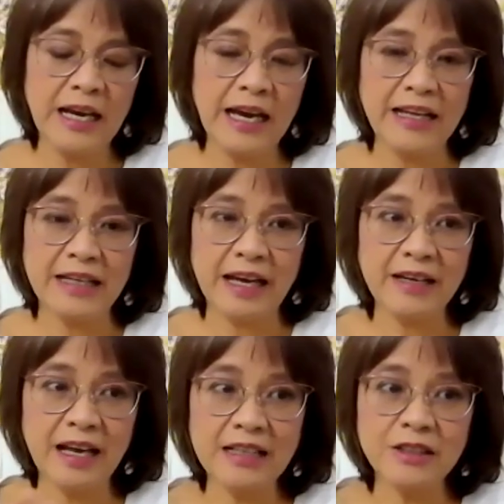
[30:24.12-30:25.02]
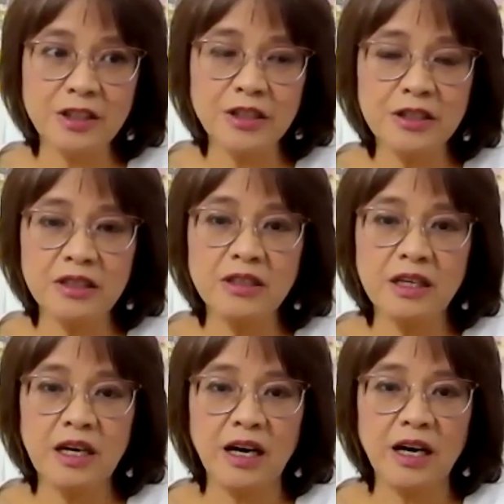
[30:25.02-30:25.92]
And then last year,
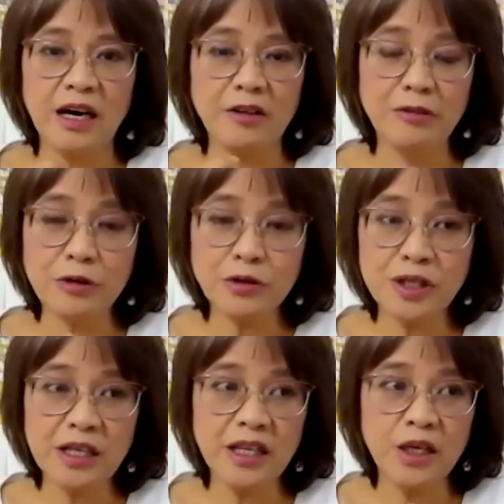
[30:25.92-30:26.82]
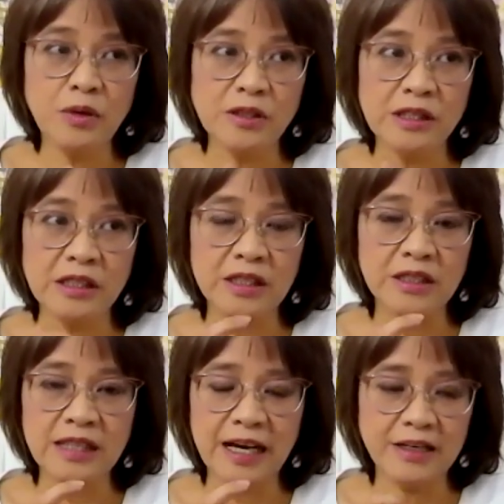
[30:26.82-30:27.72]
unfortunately, it was the year
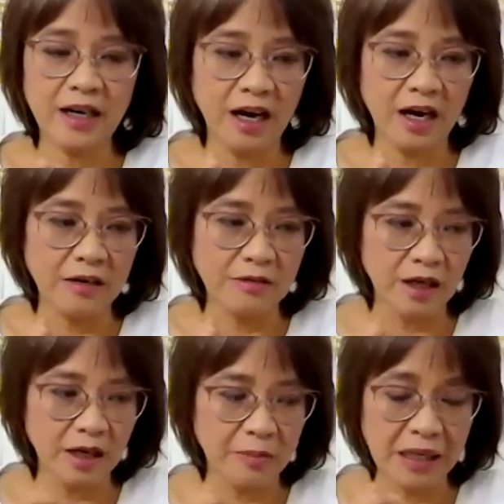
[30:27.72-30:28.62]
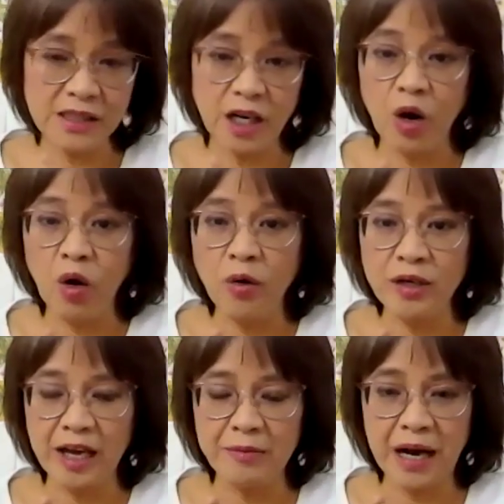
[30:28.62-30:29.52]
that Master Ao
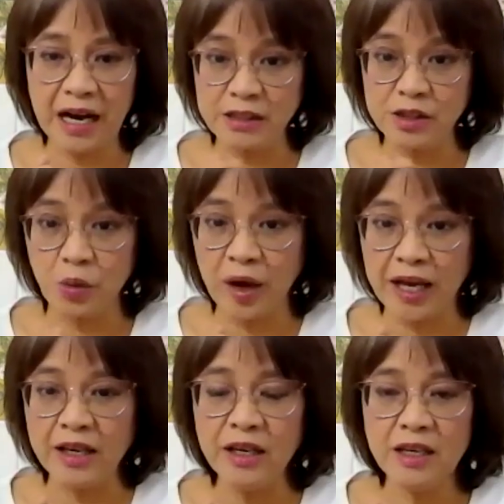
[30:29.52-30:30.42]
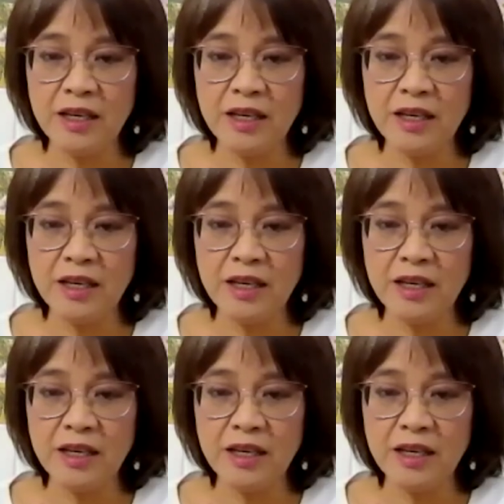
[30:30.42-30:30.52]
Honan passed away,